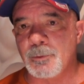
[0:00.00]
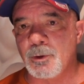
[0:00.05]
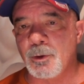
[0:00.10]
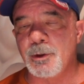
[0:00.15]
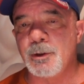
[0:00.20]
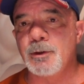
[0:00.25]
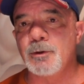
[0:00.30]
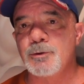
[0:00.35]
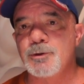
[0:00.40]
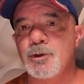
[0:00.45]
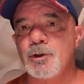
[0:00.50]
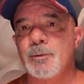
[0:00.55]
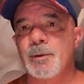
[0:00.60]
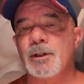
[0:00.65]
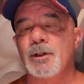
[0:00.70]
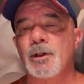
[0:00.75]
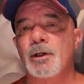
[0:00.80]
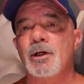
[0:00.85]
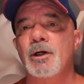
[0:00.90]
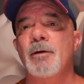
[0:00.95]
Go to YouTube and
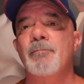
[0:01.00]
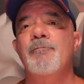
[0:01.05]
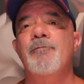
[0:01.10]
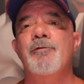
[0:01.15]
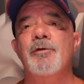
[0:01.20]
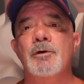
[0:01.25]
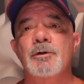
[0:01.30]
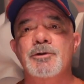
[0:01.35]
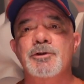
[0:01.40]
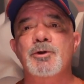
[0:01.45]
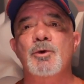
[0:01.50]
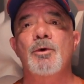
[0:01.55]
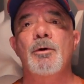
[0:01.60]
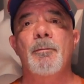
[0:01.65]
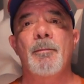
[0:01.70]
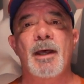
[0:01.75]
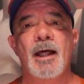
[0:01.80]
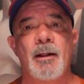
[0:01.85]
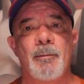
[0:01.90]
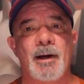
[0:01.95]
look up virtual
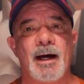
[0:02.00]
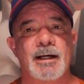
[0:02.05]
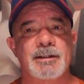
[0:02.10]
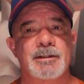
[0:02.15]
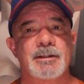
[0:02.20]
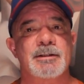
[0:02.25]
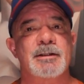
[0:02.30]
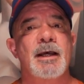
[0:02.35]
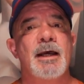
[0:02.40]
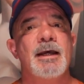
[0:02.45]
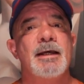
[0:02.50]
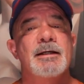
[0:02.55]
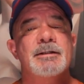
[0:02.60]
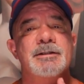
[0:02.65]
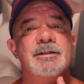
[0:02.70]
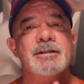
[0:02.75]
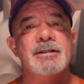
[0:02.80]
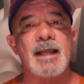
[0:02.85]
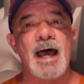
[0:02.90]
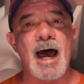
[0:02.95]
mailboxes.
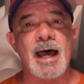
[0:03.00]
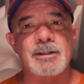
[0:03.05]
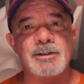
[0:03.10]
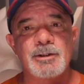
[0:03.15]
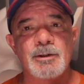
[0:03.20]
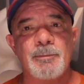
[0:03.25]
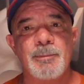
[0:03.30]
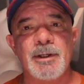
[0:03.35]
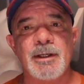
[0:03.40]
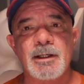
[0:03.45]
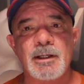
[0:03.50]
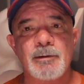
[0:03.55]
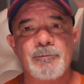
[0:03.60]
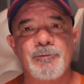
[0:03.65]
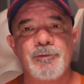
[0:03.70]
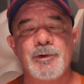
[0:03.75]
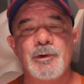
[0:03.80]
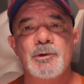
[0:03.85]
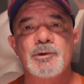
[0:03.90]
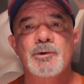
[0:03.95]
It's not to be
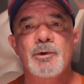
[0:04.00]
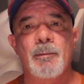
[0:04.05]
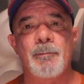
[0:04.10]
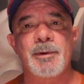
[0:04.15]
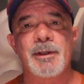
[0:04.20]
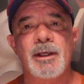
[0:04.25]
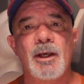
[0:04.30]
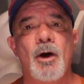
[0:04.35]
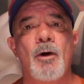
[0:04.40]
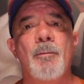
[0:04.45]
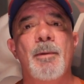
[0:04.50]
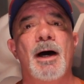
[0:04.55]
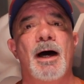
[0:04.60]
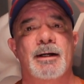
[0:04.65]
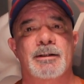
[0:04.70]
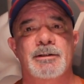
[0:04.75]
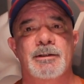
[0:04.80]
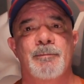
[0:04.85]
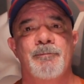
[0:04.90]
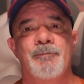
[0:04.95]
confused with a P.O.
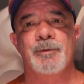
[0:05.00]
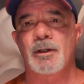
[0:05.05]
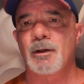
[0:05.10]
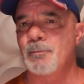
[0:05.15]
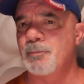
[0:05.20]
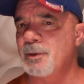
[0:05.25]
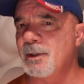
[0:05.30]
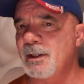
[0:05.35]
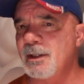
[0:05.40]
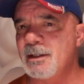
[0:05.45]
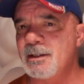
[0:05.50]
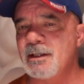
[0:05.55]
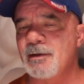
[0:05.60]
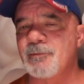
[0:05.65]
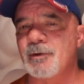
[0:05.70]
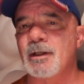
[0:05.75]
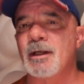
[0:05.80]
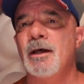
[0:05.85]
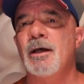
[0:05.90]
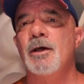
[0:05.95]
box. Completely
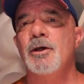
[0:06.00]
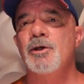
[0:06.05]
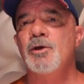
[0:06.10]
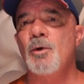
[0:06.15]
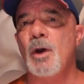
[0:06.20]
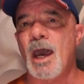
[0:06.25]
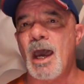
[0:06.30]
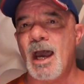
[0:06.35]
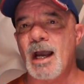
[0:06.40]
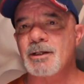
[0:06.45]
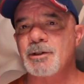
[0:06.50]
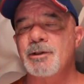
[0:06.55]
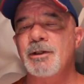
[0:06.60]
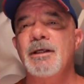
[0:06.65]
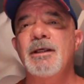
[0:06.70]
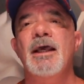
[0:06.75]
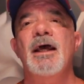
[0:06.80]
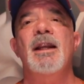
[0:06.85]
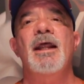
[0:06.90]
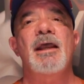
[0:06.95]
different. You actually
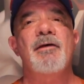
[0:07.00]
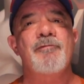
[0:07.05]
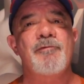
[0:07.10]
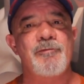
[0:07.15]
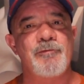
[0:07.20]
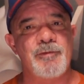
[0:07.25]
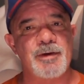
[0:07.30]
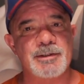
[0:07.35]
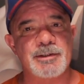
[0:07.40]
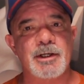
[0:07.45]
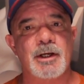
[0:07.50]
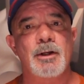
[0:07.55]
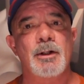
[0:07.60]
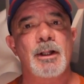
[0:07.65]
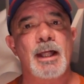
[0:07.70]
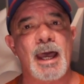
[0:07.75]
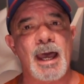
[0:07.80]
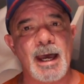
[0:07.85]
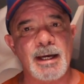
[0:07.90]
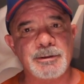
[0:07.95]
get a physical
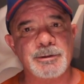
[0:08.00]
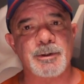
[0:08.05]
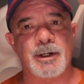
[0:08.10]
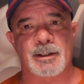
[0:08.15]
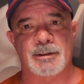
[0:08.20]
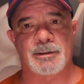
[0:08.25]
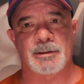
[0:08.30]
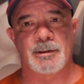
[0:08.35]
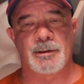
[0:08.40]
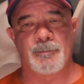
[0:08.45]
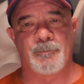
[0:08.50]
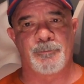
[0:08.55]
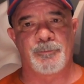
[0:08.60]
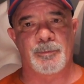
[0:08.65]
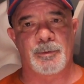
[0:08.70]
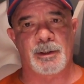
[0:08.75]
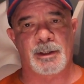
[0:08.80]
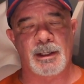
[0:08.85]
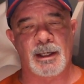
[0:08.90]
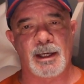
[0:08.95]
address.
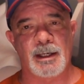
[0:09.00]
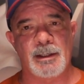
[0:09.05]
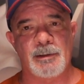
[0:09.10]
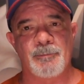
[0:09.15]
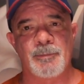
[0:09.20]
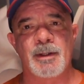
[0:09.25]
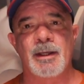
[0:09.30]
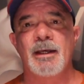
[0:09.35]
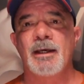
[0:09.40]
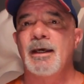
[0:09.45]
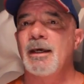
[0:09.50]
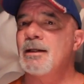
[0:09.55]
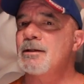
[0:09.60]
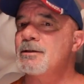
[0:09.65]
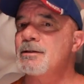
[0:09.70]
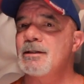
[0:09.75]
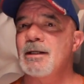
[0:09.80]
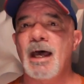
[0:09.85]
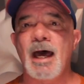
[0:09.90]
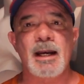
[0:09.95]
Okay? It is
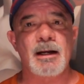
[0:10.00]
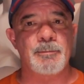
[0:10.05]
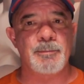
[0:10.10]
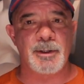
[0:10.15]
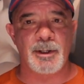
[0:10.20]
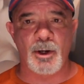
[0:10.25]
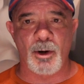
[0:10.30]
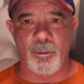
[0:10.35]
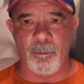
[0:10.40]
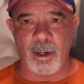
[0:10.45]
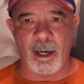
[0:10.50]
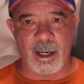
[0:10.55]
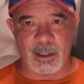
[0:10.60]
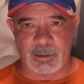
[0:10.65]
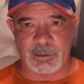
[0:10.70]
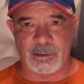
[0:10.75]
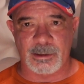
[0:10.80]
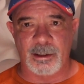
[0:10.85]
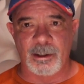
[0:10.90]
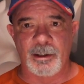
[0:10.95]
not a P.O.
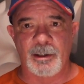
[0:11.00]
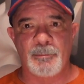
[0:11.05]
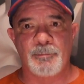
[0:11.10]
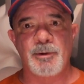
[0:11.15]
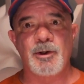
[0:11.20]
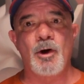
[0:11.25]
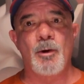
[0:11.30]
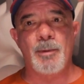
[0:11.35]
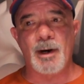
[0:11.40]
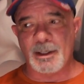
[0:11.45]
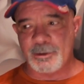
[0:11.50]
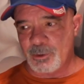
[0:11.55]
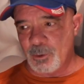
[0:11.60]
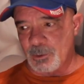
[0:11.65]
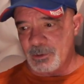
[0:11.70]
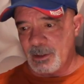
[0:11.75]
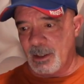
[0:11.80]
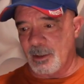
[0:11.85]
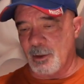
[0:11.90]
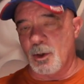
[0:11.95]
box. P.O. box,
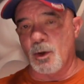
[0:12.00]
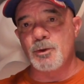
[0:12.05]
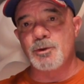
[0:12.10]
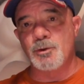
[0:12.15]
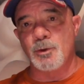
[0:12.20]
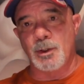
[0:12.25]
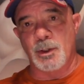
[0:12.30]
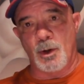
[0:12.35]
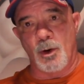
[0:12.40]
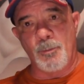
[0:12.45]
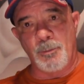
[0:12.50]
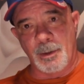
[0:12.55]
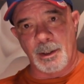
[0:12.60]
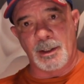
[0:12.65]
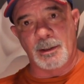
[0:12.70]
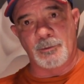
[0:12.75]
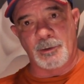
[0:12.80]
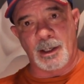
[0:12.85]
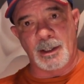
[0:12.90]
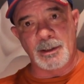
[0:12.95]
someone's got to go to it and open it,
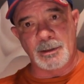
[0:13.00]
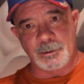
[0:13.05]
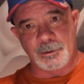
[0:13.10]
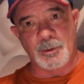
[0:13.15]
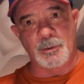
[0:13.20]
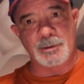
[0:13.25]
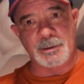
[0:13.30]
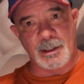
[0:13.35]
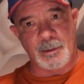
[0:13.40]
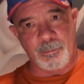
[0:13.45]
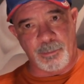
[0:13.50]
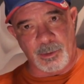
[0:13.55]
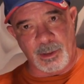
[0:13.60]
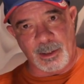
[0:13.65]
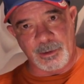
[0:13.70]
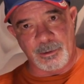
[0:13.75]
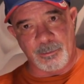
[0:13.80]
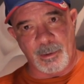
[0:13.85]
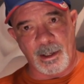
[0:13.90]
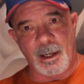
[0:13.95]
right? Someone's got to pull
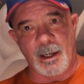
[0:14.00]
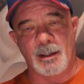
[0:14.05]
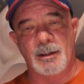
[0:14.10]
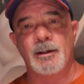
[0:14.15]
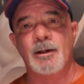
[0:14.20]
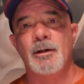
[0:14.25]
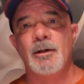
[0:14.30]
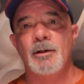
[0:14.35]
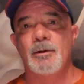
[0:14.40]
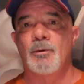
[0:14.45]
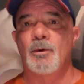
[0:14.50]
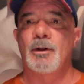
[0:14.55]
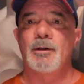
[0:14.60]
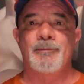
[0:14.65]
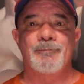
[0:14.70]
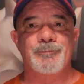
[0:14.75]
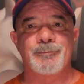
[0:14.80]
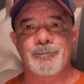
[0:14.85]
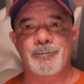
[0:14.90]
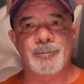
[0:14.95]
out the mail. Well,
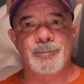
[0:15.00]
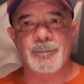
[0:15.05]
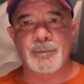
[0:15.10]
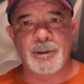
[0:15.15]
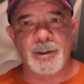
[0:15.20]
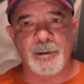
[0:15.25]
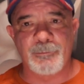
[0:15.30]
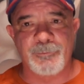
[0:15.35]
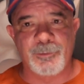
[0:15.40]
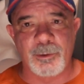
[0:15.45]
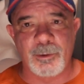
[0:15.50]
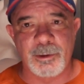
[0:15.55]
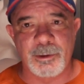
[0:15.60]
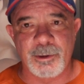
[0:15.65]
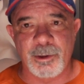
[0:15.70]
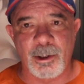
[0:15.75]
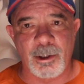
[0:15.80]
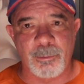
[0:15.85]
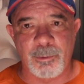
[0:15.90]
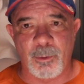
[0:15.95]
if you're in
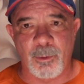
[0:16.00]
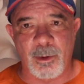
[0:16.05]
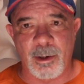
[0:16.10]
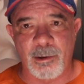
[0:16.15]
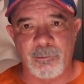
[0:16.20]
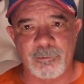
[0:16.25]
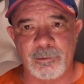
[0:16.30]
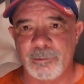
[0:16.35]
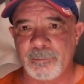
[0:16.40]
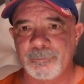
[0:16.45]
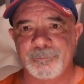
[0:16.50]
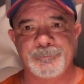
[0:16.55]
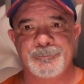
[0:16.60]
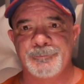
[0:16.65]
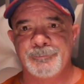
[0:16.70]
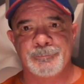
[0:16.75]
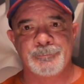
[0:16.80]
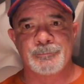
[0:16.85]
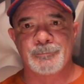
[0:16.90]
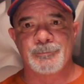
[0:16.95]
Europe or wherever, you
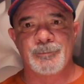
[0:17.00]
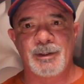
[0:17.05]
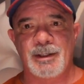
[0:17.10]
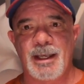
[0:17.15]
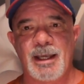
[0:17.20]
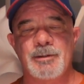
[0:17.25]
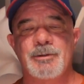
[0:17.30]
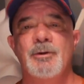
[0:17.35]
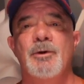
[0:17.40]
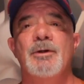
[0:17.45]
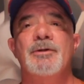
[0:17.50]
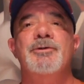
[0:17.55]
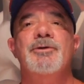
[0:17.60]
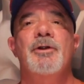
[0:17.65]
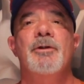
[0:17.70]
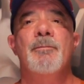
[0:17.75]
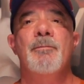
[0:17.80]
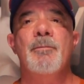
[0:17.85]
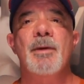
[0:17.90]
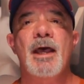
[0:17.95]
can't do it, so
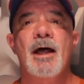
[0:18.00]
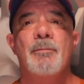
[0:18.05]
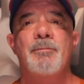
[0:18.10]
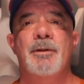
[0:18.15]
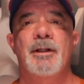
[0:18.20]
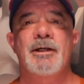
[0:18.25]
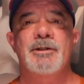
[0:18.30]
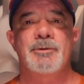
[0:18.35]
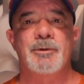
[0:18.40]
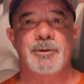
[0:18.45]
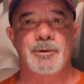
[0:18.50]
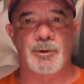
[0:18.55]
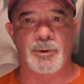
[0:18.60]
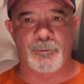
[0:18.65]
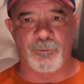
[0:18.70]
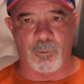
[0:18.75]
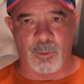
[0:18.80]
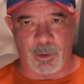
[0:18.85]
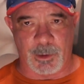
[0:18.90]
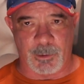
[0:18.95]
the mail place will do it
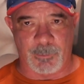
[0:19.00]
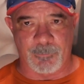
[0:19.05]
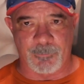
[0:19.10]
for you.